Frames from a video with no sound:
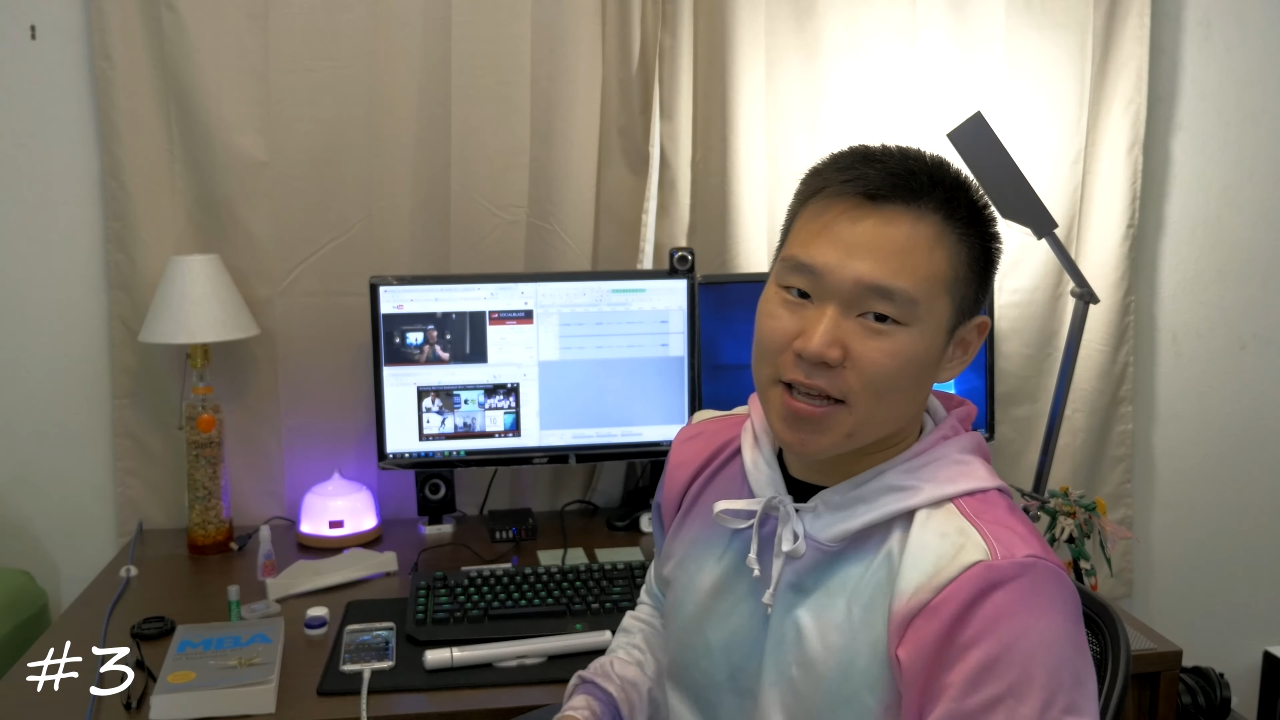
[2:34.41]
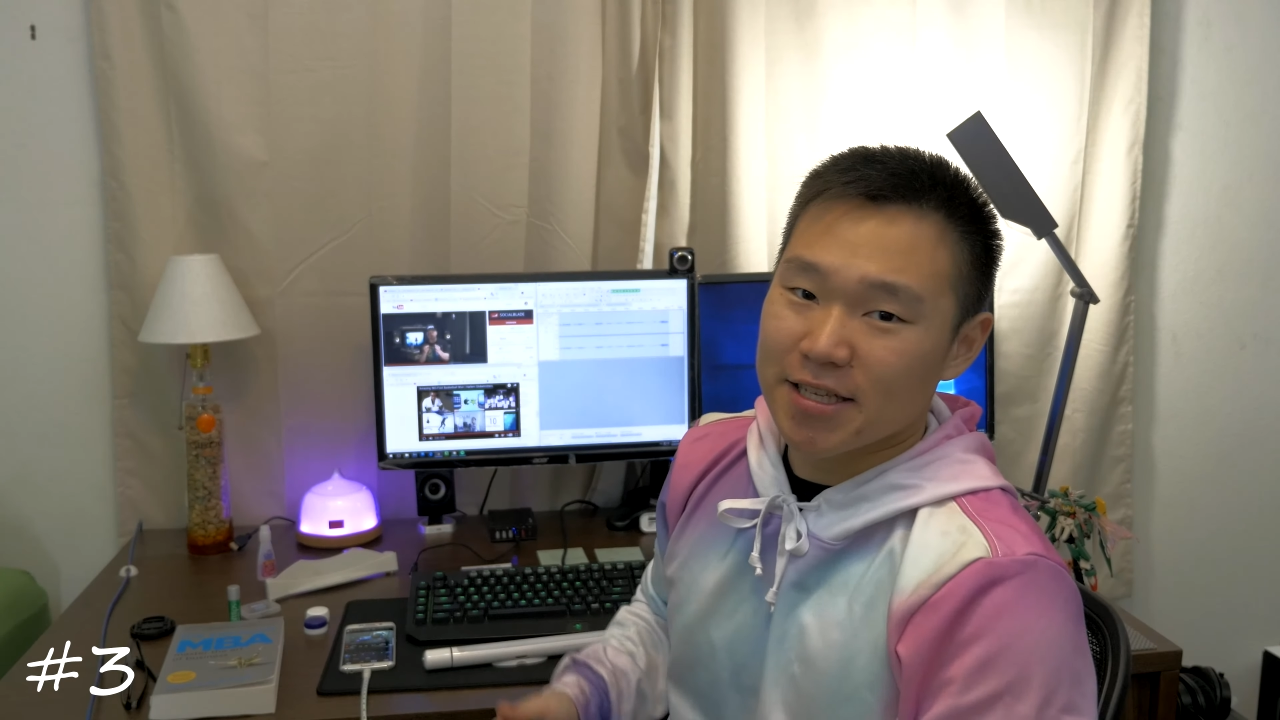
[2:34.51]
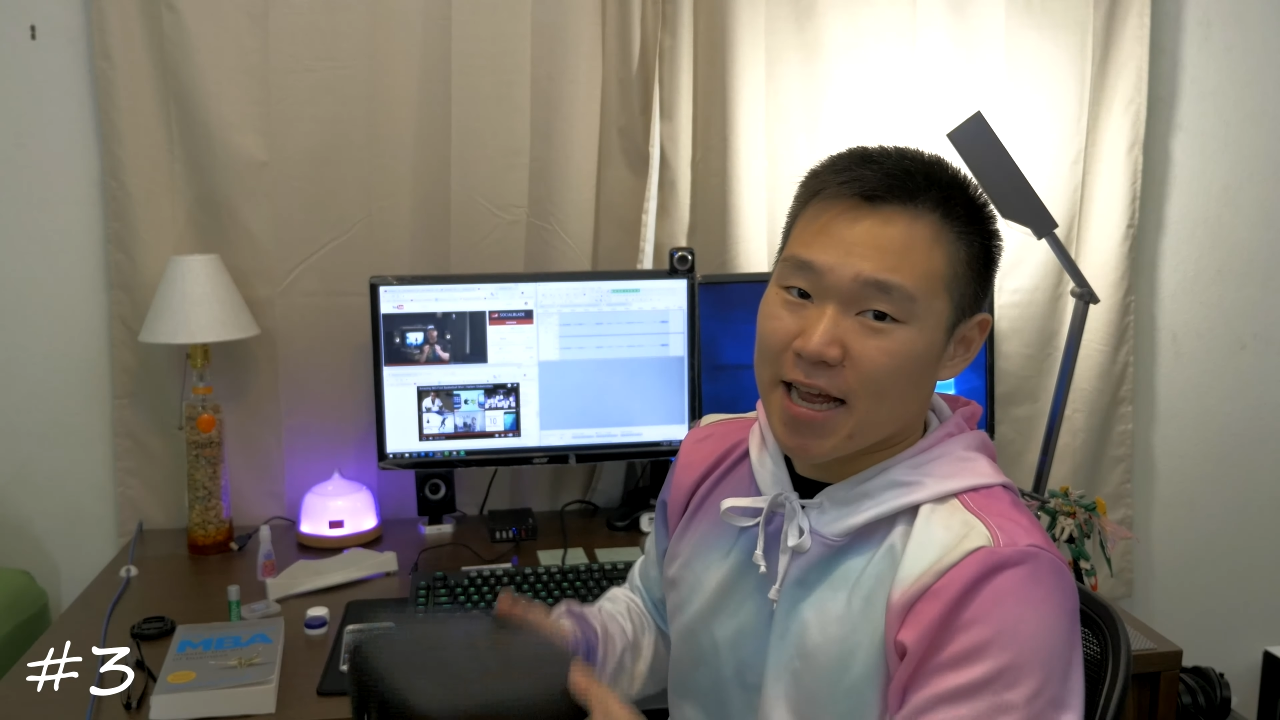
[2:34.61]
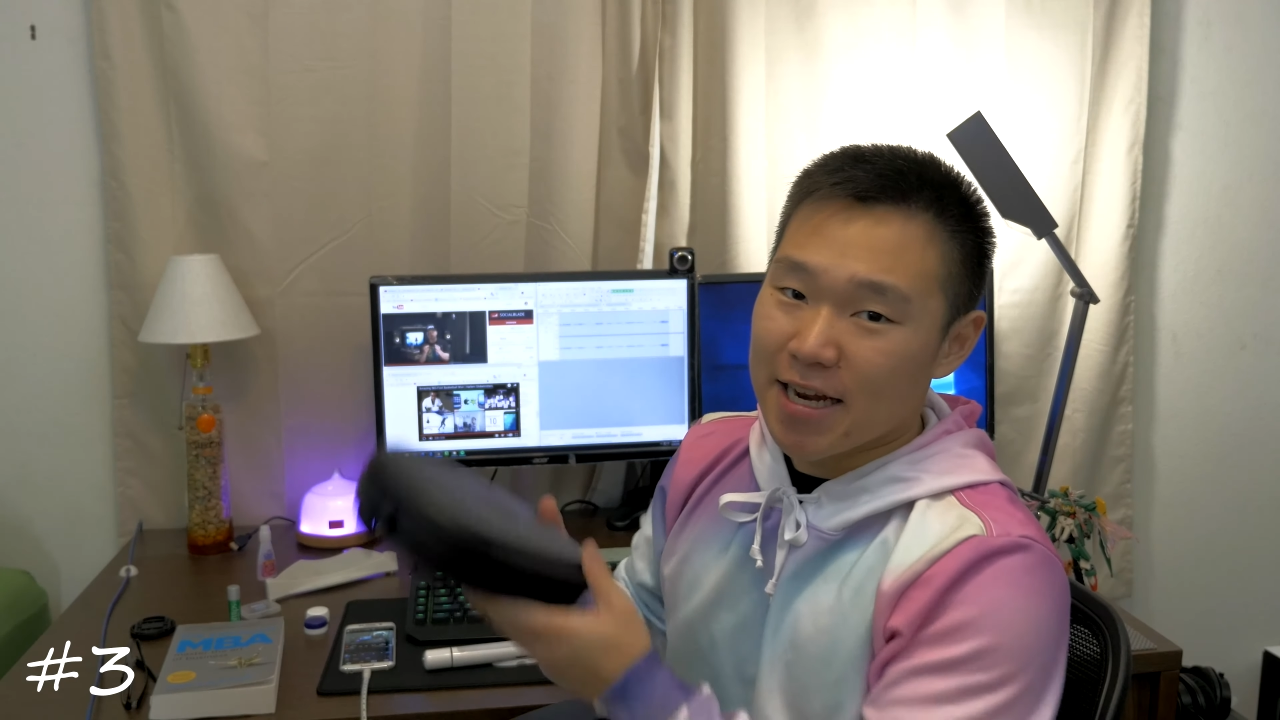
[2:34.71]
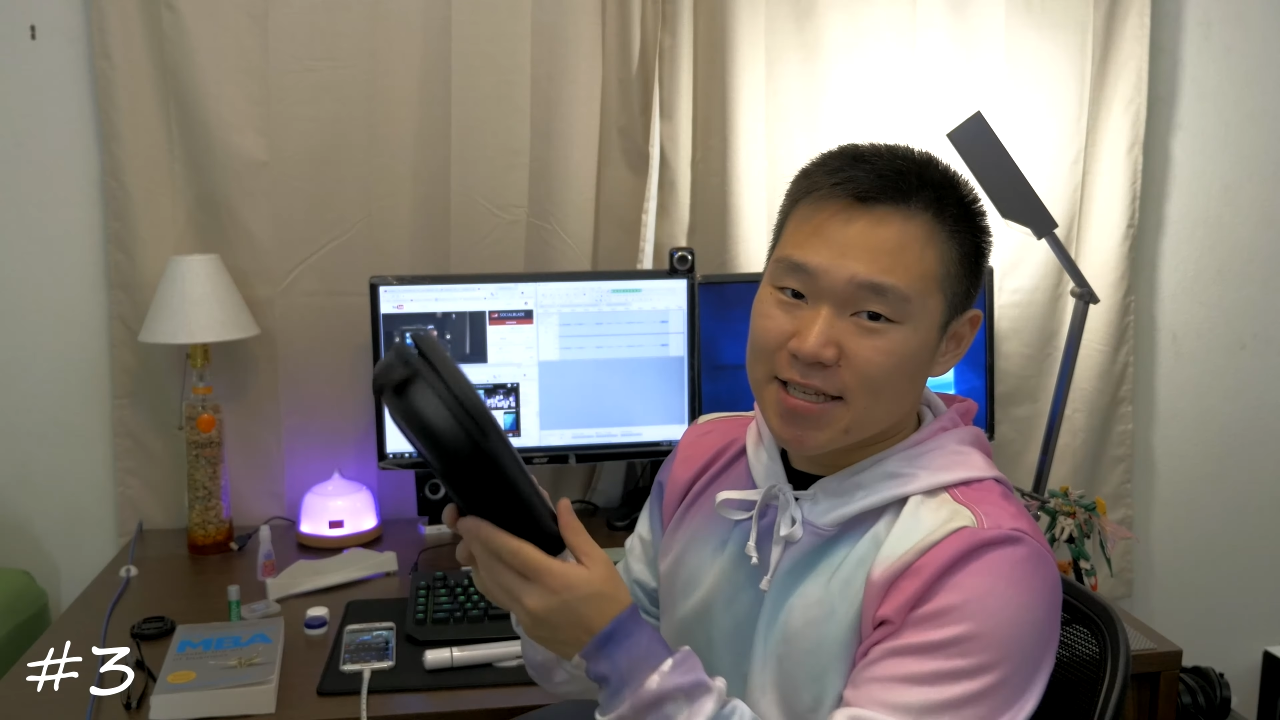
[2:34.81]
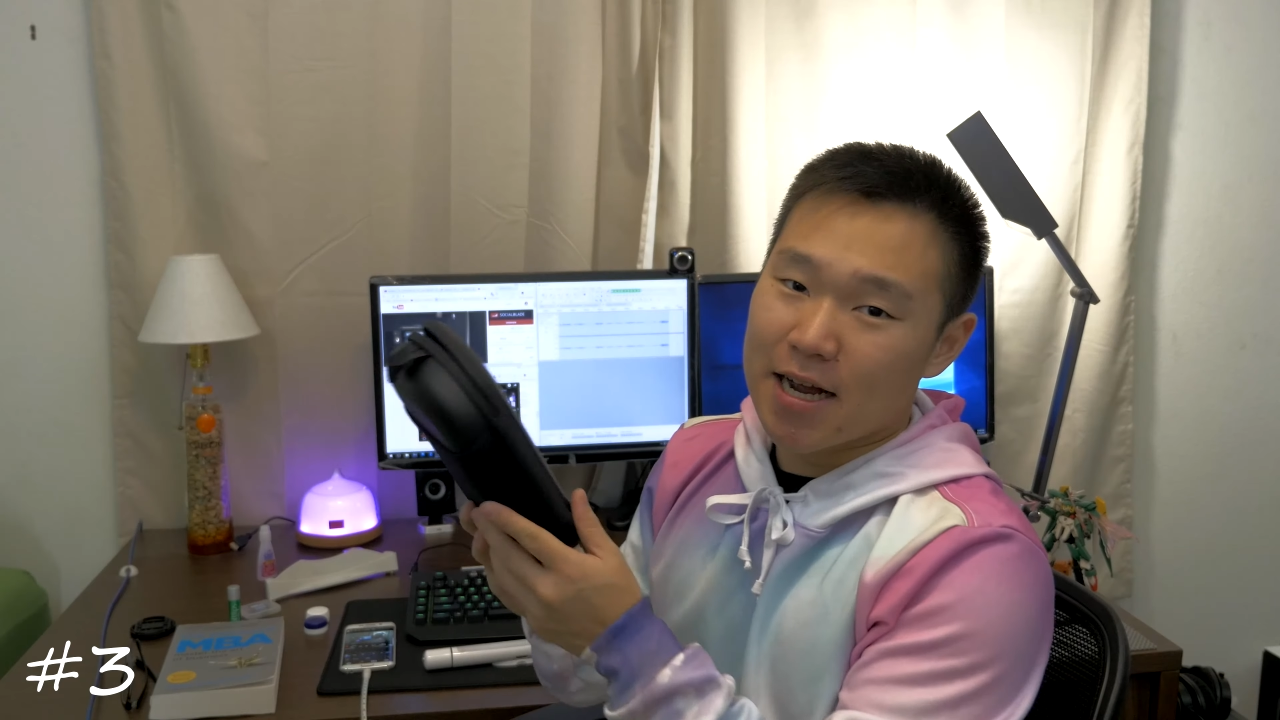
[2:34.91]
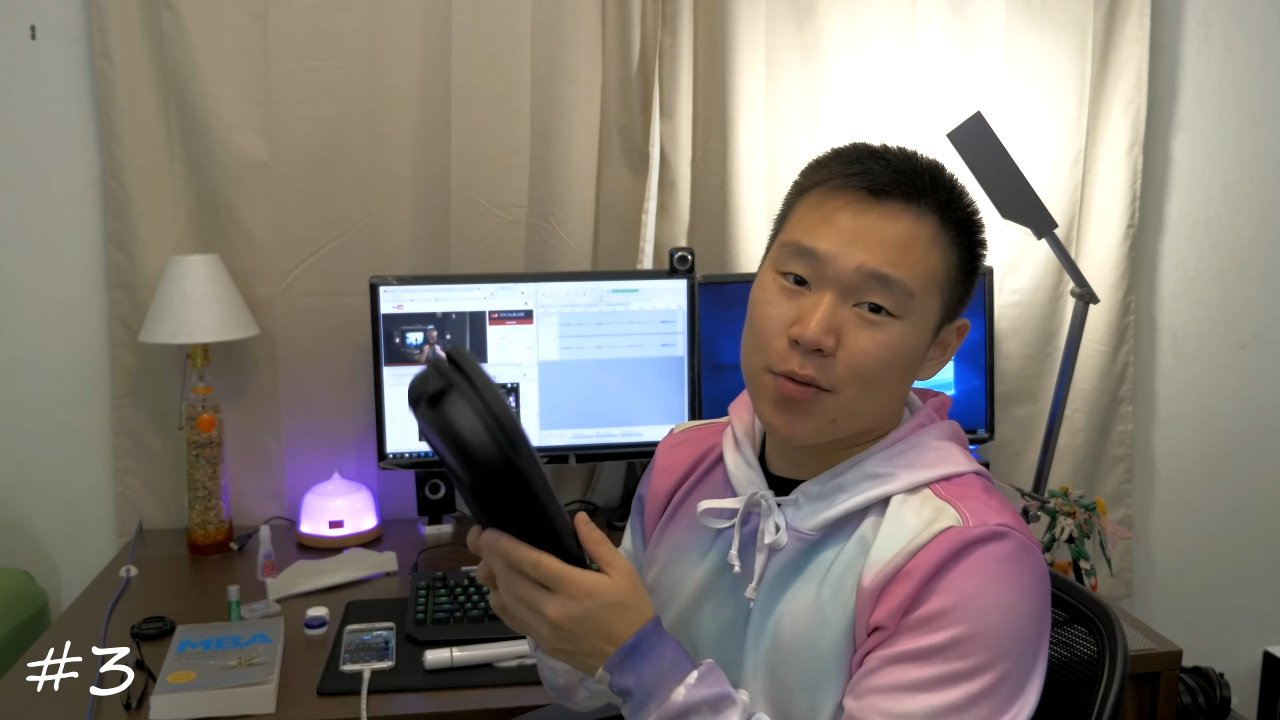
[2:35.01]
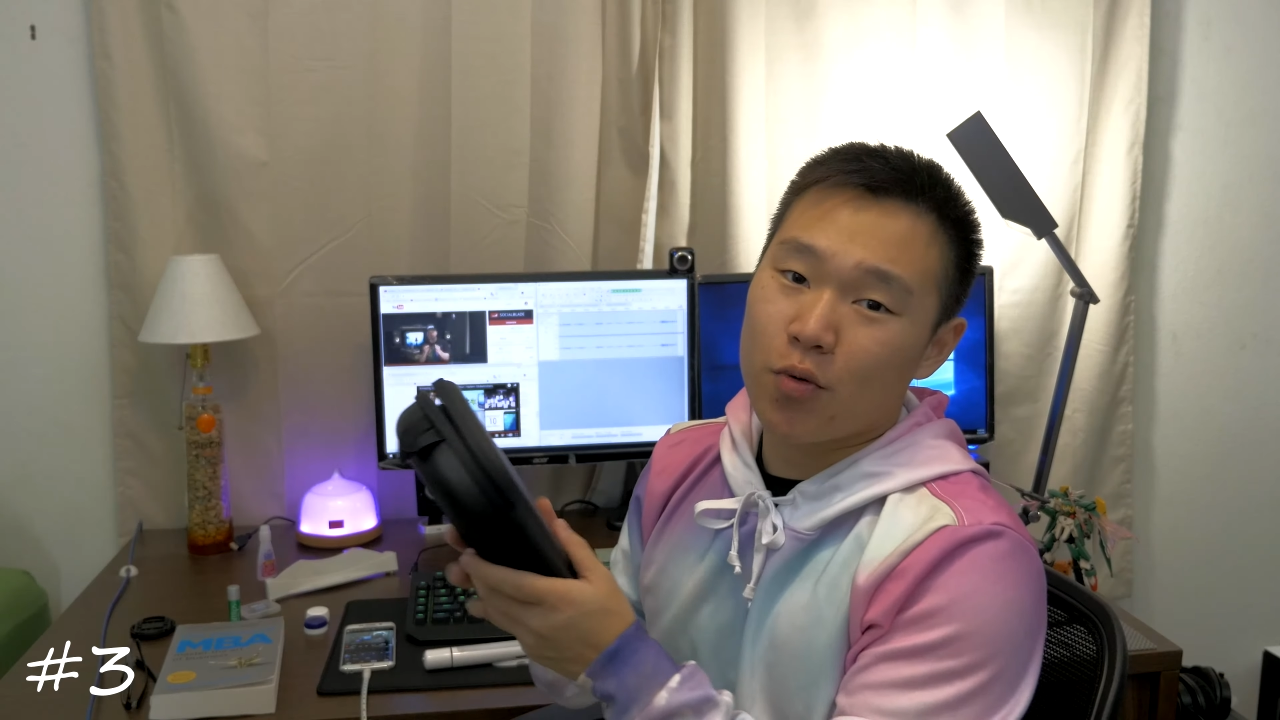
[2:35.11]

is anytime